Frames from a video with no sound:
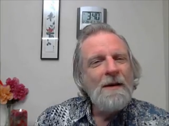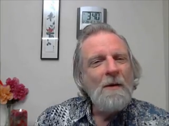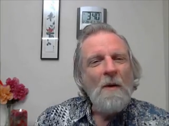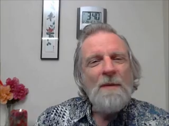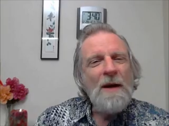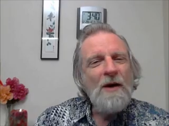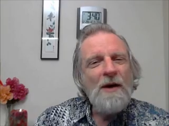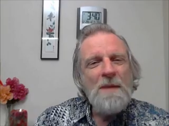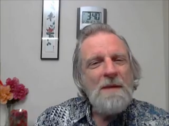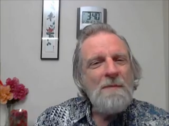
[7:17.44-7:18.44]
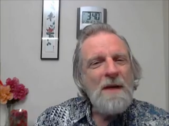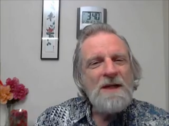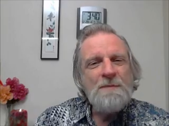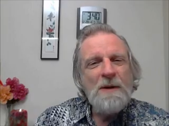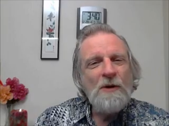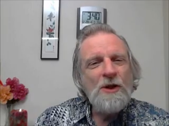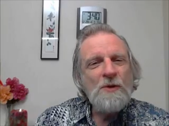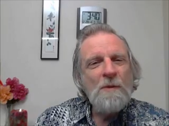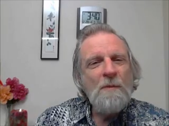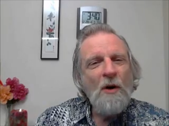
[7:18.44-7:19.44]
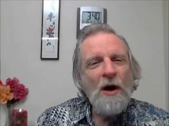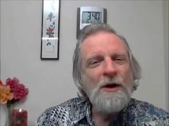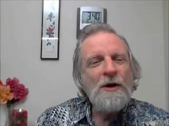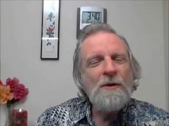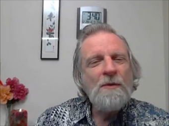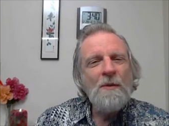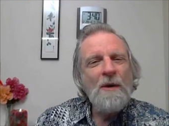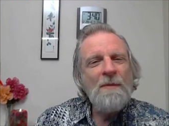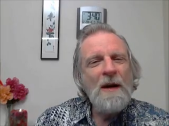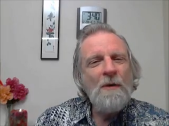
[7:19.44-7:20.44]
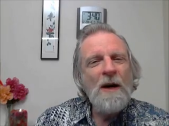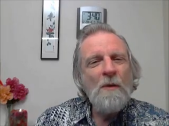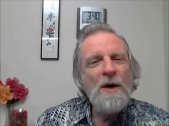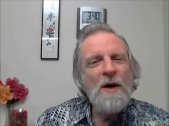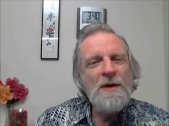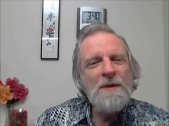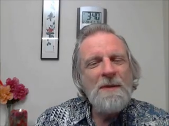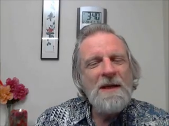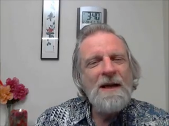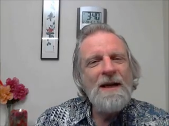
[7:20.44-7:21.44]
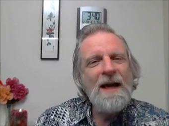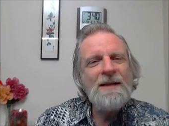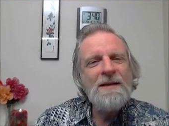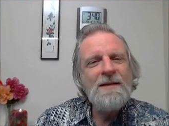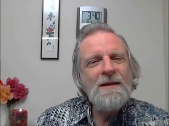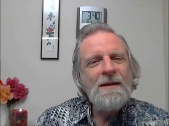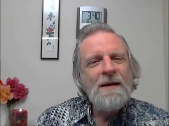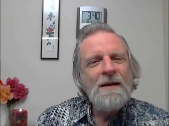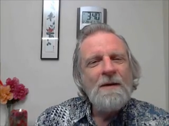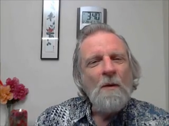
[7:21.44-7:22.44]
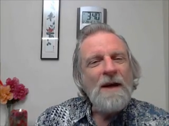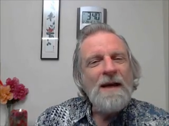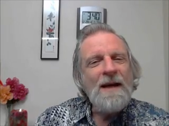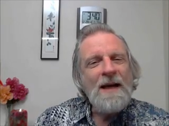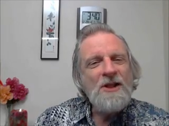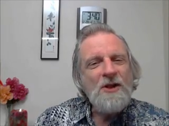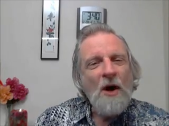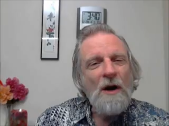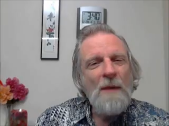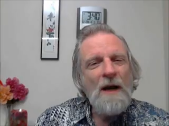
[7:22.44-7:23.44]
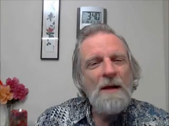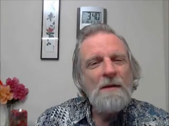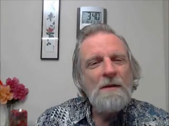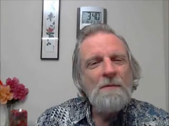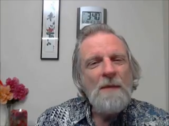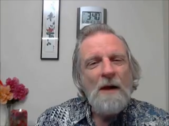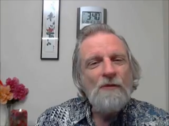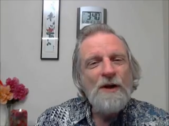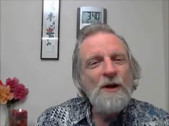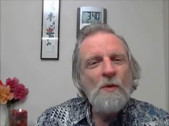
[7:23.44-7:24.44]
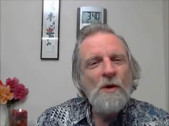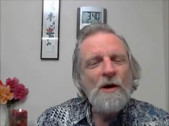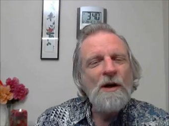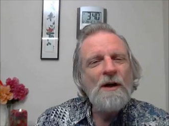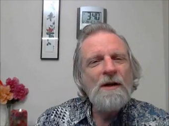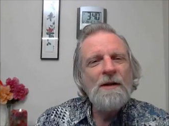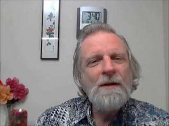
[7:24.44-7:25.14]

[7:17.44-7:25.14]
when am I going to meet my spiritual partner? When am I, when are we going to be connected? When can I start my, my real work?